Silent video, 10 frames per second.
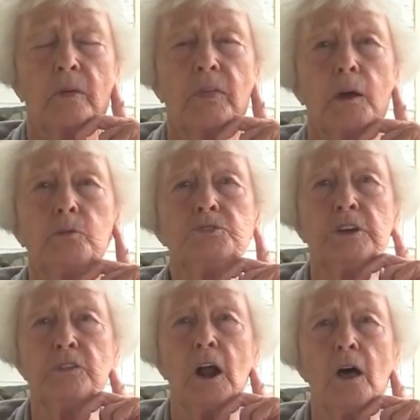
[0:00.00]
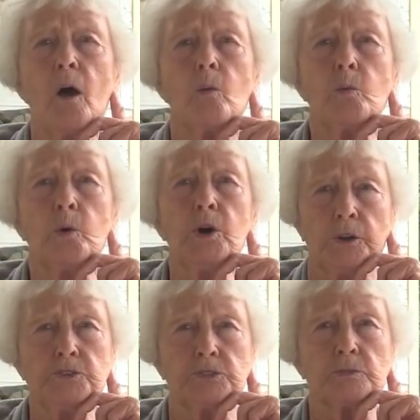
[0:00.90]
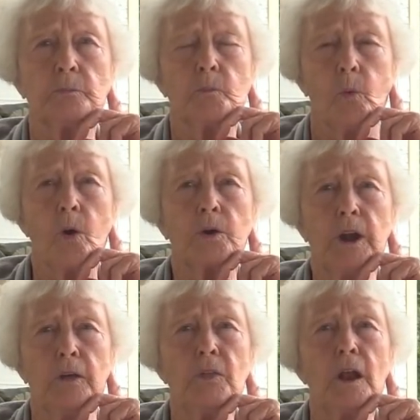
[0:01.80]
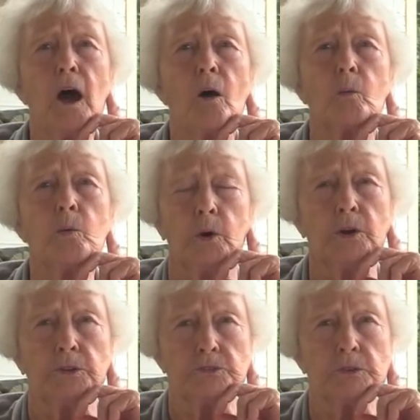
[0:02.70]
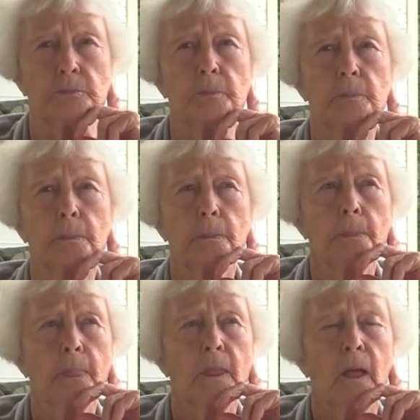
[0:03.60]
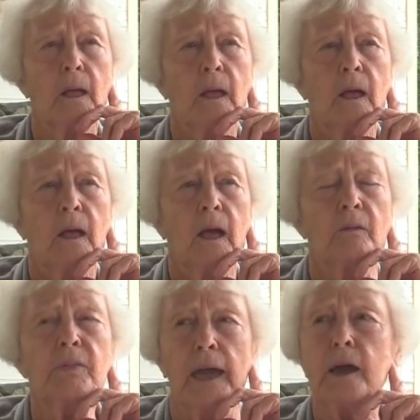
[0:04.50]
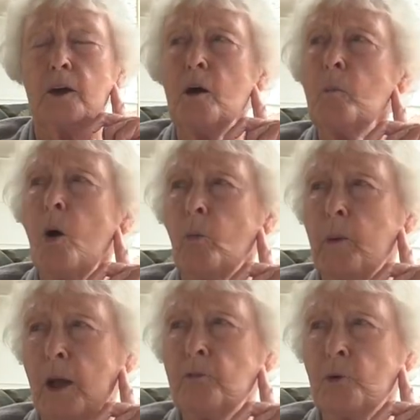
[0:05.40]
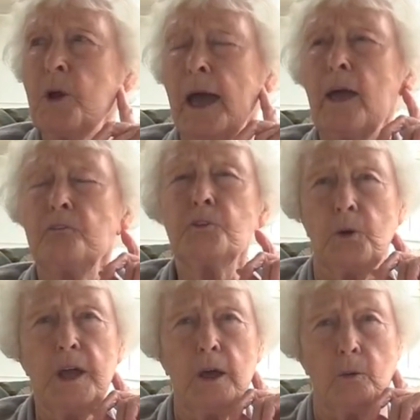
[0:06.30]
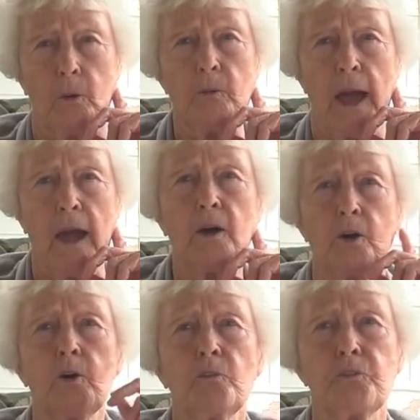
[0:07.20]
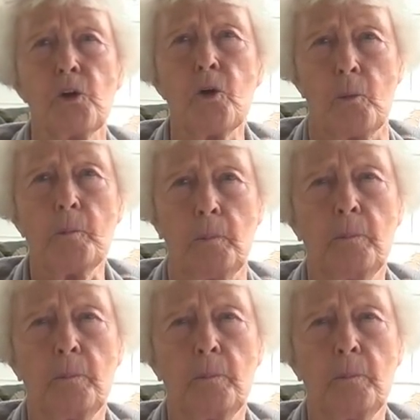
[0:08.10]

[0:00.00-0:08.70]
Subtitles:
They was in the logwoods, working in the logwoods. And they'd come home every day for dinner, and I cooked for them